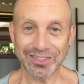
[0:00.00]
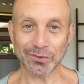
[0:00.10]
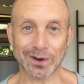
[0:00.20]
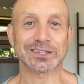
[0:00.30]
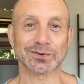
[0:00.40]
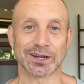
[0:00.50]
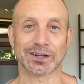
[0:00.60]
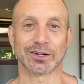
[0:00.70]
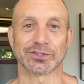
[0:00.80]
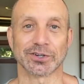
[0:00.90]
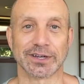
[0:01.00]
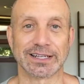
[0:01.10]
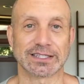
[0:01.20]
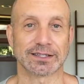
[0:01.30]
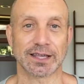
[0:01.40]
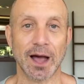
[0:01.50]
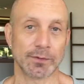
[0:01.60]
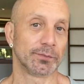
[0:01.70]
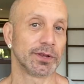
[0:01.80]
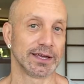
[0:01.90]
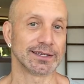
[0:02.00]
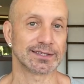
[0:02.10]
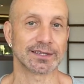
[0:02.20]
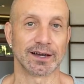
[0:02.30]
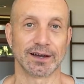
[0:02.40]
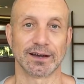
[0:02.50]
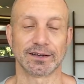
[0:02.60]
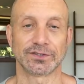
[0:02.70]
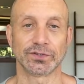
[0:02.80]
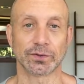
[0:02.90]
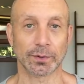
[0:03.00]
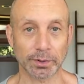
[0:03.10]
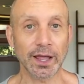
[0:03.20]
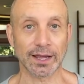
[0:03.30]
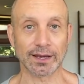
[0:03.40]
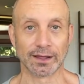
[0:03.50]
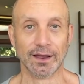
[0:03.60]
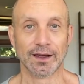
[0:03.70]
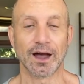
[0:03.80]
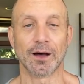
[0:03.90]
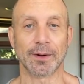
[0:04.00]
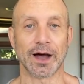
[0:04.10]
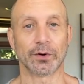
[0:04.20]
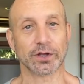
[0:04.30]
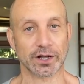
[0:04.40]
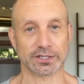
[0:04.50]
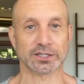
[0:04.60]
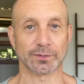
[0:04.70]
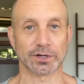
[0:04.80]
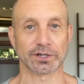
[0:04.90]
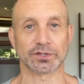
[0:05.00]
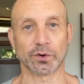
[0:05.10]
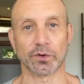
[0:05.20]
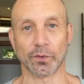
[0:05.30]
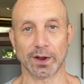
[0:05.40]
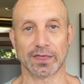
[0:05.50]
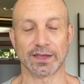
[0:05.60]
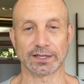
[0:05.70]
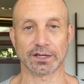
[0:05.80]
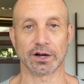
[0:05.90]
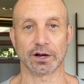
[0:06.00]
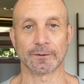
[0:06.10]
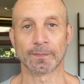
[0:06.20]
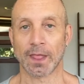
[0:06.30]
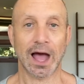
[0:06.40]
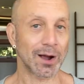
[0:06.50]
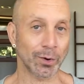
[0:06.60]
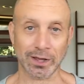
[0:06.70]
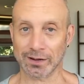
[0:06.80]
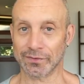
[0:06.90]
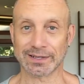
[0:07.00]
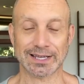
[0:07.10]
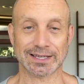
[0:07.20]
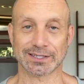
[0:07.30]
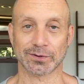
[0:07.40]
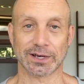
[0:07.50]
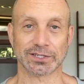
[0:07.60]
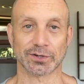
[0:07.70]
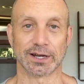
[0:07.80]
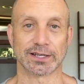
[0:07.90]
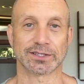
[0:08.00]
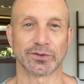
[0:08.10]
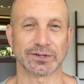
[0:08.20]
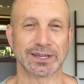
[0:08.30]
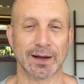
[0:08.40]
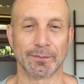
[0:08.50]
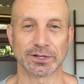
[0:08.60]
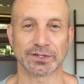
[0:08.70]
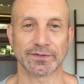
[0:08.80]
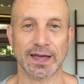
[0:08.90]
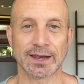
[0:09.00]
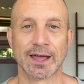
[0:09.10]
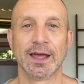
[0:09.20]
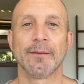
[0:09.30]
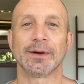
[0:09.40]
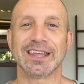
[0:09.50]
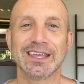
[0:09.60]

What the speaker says: the restaurant culture, it's commonplace to complain about customers or the way things are. I work at a fantastic restaurant, so there's not much of that. But